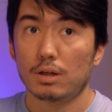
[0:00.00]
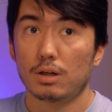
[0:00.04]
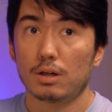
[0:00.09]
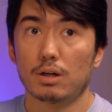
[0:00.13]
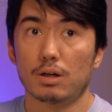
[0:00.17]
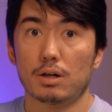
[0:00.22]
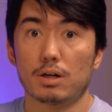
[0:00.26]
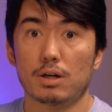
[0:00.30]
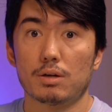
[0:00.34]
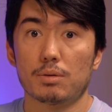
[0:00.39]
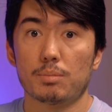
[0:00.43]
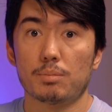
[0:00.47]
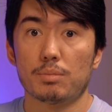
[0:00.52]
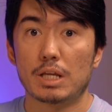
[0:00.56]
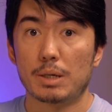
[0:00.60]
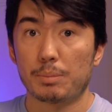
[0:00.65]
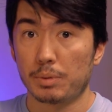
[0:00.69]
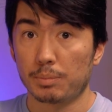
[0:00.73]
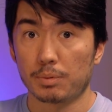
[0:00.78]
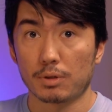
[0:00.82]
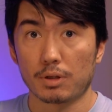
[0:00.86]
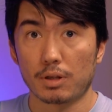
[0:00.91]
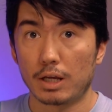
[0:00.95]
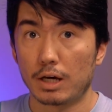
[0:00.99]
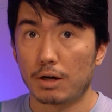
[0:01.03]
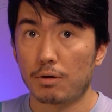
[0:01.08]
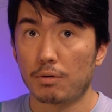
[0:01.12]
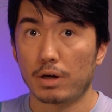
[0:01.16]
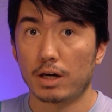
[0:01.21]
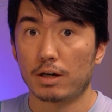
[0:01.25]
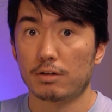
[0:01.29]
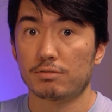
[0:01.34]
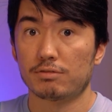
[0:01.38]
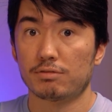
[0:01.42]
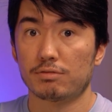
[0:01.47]
That people now
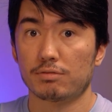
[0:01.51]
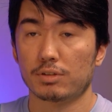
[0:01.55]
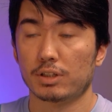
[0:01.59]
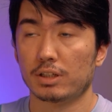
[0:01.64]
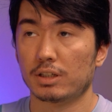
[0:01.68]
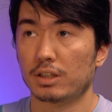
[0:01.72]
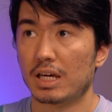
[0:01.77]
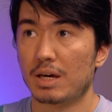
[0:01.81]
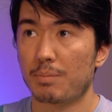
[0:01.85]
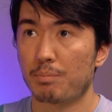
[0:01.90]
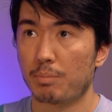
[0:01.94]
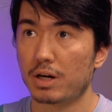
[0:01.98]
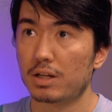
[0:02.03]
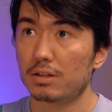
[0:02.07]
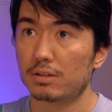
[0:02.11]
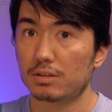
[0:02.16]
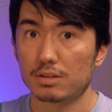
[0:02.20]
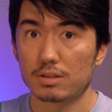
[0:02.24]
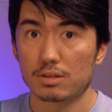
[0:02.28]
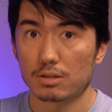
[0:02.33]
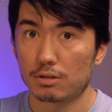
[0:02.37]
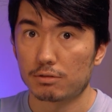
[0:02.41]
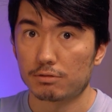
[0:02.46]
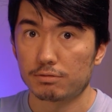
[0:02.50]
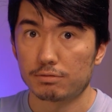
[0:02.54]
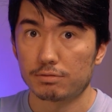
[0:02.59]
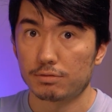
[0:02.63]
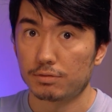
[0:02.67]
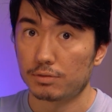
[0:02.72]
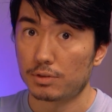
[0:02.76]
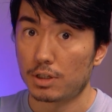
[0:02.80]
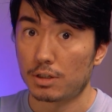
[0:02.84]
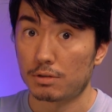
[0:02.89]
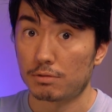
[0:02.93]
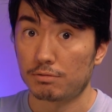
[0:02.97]
have abundance of
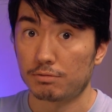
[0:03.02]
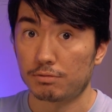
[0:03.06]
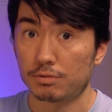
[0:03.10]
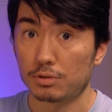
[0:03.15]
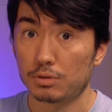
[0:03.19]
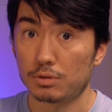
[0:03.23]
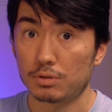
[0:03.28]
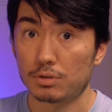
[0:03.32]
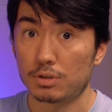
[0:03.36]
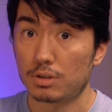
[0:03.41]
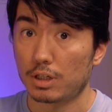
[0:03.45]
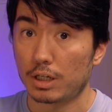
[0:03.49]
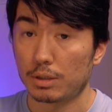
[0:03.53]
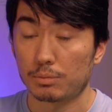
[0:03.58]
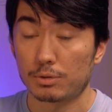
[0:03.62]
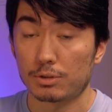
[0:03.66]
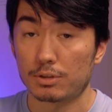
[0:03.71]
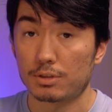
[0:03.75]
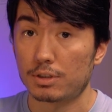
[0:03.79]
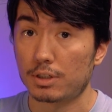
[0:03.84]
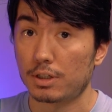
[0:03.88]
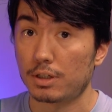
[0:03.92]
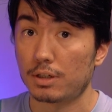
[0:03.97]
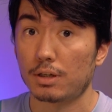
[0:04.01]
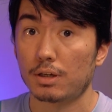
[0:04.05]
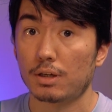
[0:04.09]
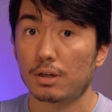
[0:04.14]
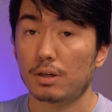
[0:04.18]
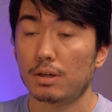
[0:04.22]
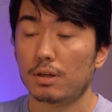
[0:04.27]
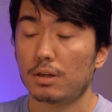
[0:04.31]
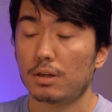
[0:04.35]
food, I would say.